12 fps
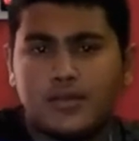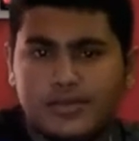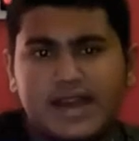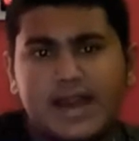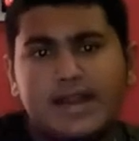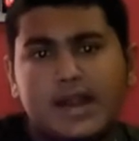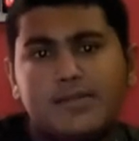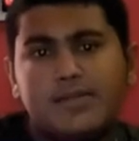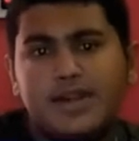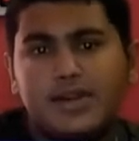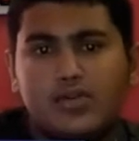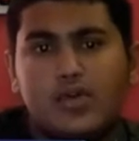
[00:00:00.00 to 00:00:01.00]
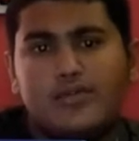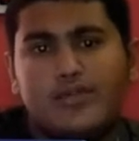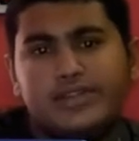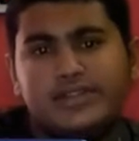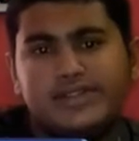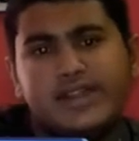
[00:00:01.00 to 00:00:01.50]
which I recommend you go
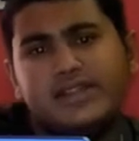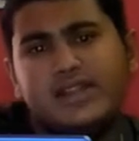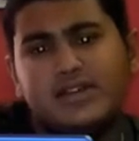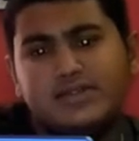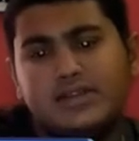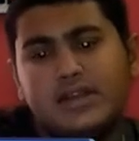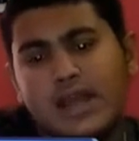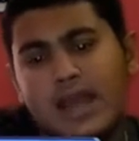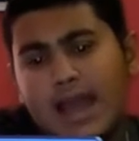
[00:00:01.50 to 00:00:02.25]
for this 10,000.